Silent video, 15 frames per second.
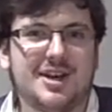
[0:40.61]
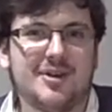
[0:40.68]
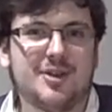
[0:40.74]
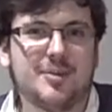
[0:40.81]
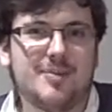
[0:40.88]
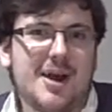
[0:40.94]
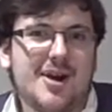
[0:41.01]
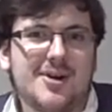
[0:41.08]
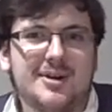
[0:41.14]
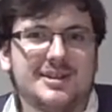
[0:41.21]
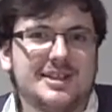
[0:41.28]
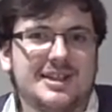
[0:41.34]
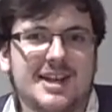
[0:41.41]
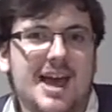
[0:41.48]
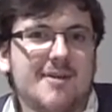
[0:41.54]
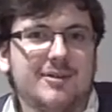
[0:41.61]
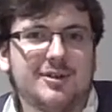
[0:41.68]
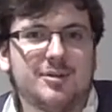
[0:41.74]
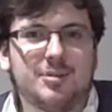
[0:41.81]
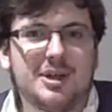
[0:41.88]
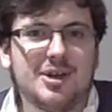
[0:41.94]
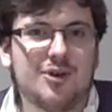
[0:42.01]
how the parent
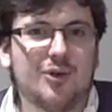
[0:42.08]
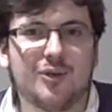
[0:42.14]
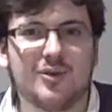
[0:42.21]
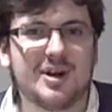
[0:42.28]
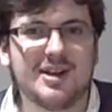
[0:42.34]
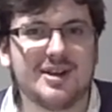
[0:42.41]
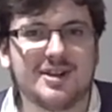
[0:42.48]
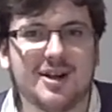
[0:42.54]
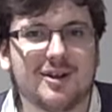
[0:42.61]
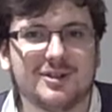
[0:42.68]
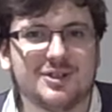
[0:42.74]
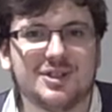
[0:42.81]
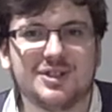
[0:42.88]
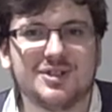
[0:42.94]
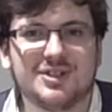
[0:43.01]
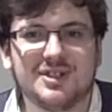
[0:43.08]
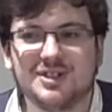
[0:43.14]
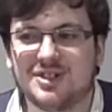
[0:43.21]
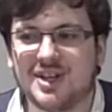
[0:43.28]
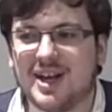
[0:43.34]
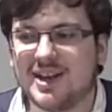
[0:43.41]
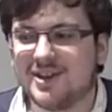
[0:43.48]
inevitably overindulges the
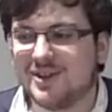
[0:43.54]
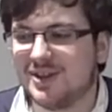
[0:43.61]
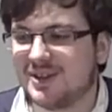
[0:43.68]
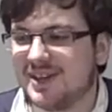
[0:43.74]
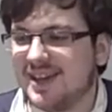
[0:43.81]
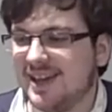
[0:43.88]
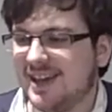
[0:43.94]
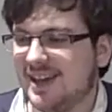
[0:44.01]
child,